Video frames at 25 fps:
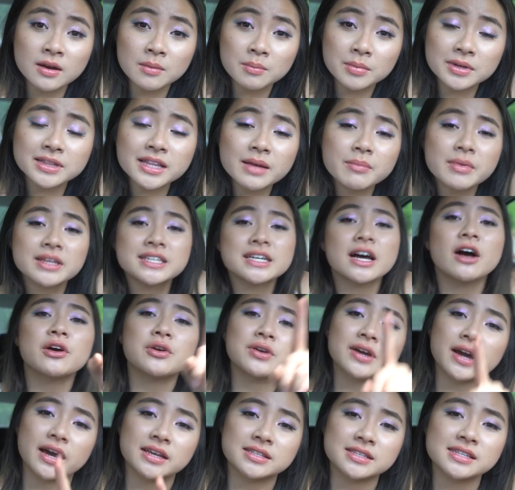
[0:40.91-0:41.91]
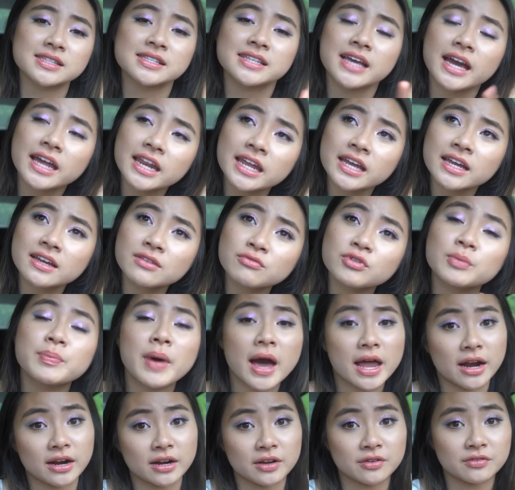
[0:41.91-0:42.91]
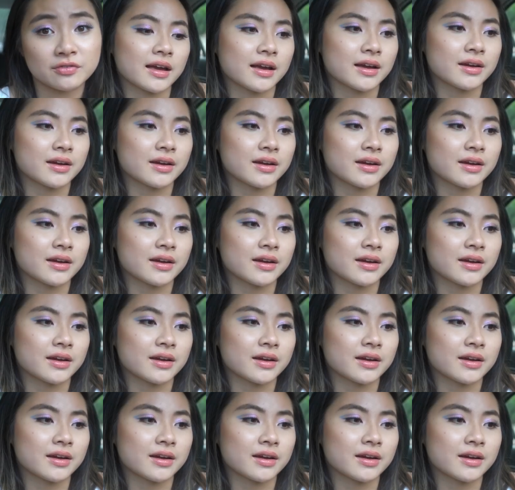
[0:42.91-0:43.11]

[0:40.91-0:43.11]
But let me tell you guys, it's getting repetitive.